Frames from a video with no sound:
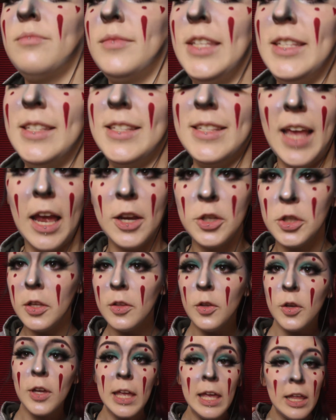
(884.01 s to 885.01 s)
This is actually
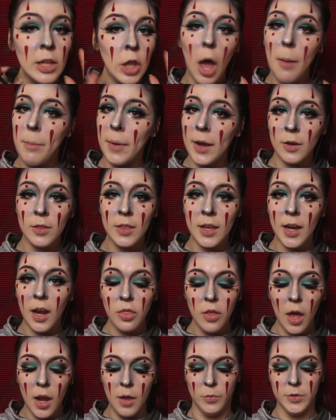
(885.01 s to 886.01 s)
looking a lot better than I
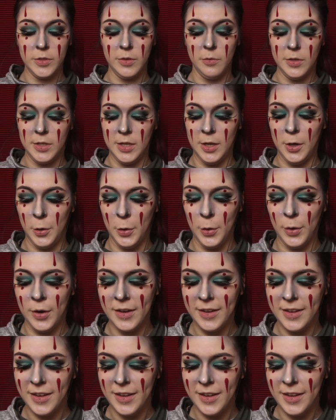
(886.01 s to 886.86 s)
thought it was going to.